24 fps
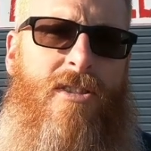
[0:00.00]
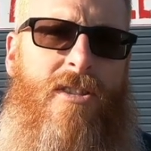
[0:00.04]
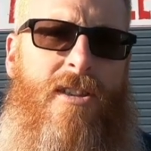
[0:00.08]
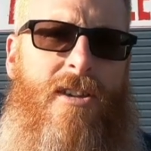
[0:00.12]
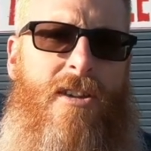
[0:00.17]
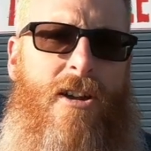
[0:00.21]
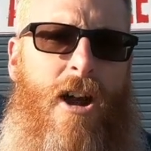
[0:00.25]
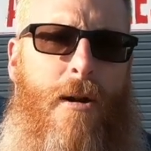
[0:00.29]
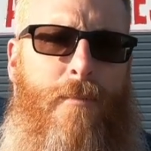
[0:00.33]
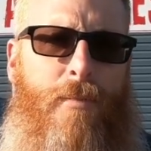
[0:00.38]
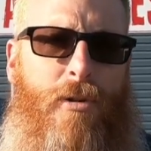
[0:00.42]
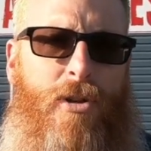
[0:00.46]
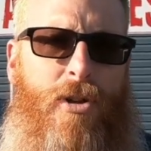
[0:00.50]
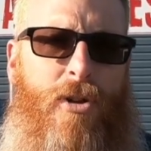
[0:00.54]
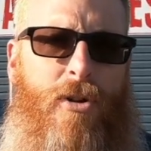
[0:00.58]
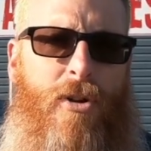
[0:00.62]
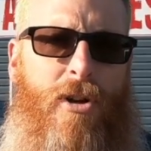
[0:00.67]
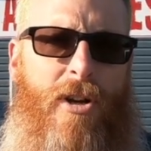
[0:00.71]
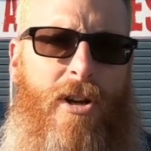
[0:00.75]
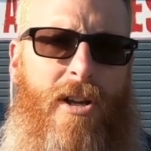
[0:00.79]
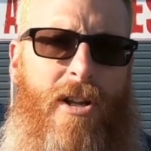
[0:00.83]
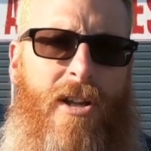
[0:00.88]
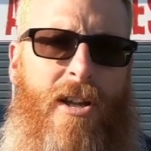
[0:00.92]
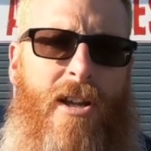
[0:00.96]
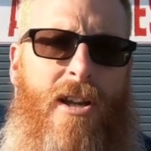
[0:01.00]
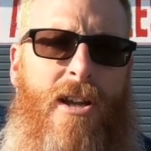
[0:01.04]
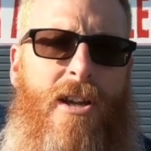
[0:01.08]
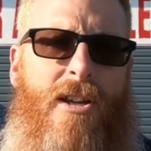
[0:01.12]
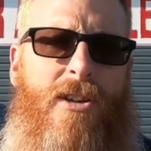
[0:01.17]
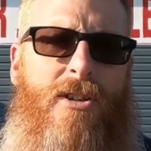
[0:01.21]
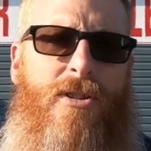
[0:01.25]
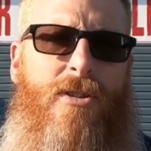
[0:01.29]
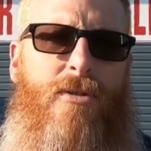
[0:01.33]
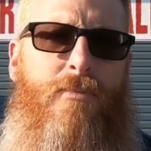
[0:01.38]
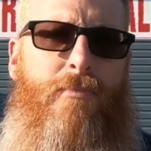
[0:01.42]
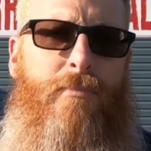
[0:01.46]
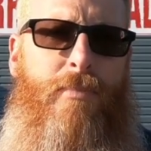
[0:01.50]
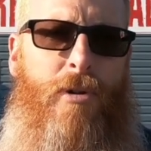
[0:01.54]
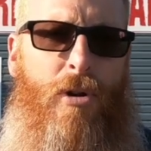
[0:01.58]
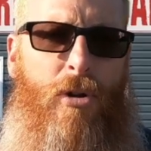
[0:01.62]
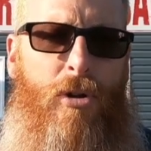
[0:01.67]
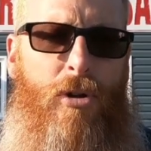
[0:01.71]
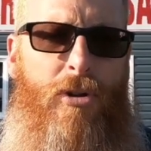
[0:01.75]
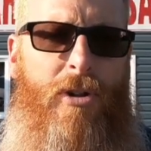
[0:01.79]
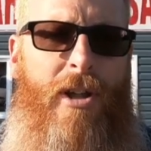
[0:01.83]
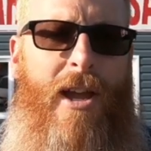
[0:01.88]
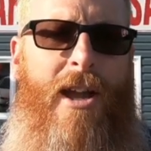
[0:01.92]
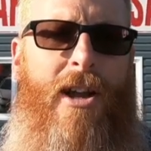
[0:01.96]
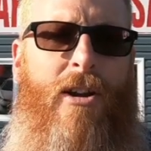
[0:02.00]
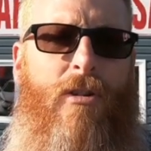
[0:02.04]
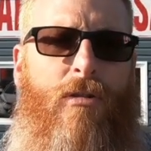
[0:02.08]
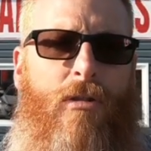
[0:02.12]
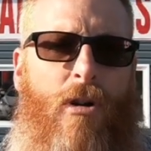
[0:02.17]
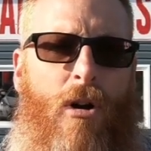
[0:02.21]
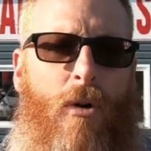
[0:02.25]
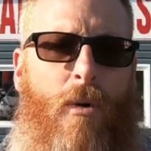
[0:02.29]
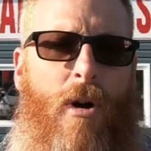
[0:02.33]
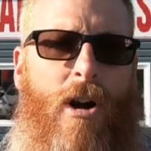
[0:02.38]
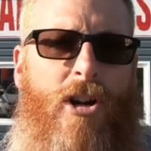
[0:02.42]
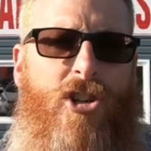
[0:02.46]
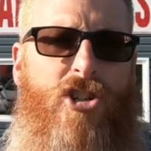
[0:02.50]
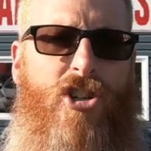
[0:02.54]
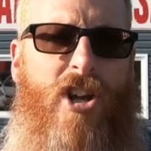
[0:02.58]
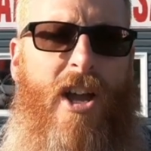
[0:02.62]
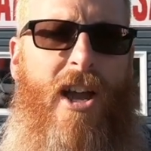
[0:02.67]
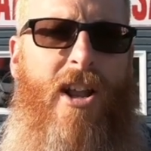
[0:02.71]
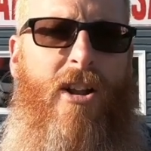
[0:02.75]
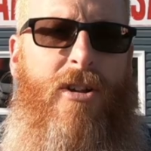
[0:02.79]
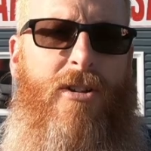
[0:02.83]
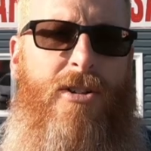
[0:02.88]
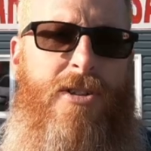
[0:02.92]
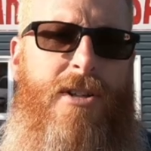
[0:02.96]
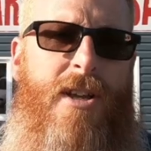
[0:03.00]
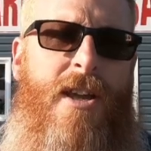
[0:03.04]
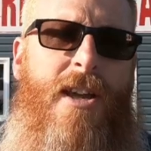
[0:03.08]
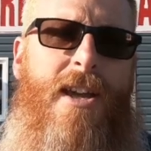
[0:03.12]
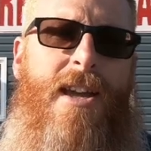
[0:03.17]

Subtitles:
the opportunity to build and grow our channels.